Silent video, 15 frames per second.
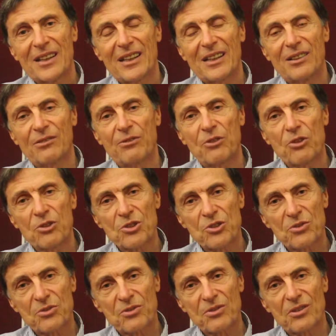And of
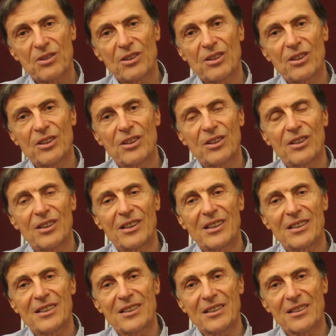course,
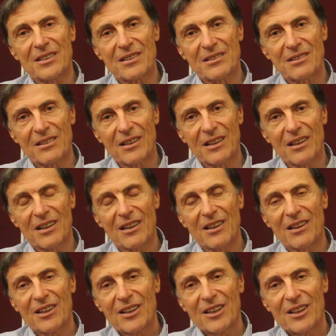this is
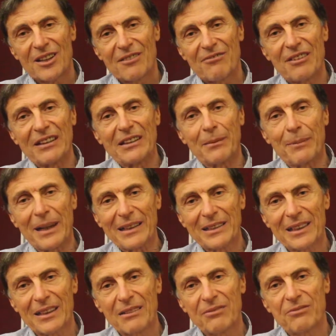
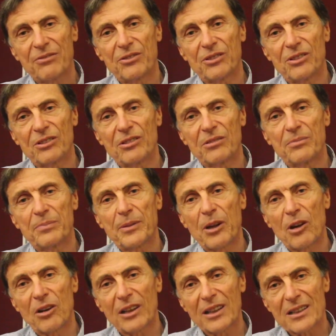fundamental for
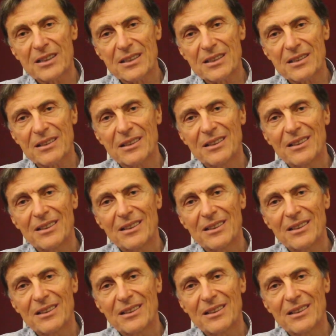progress.